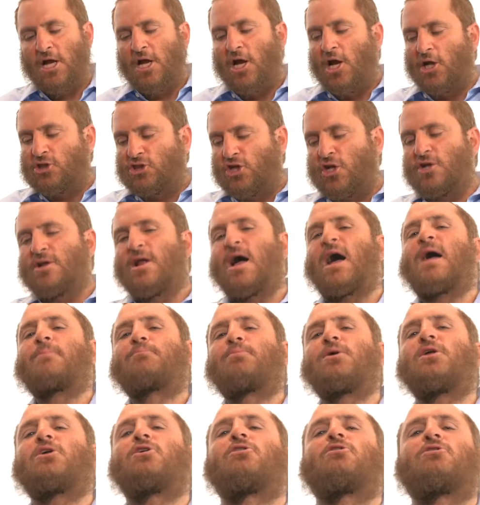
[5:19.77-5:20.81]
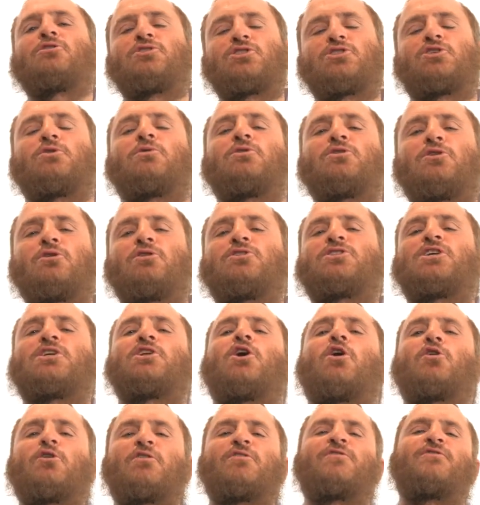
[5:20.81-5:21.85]
It should not be used to induce an
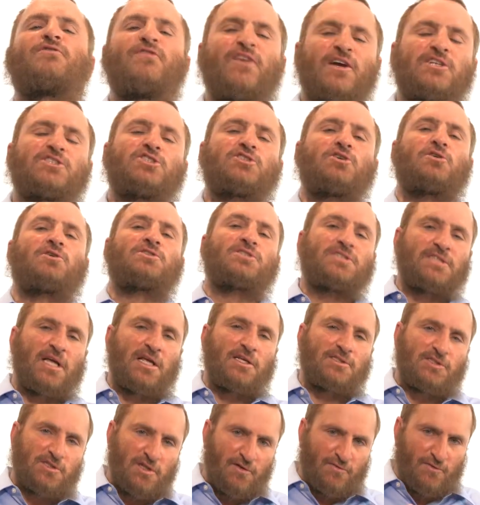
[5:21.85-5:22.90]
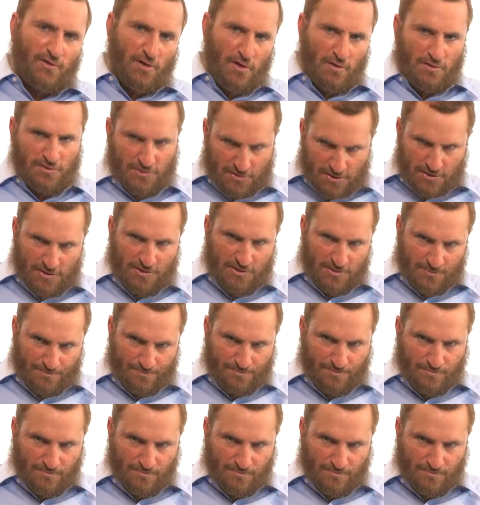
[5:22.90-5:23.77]
artificial sense of closeness.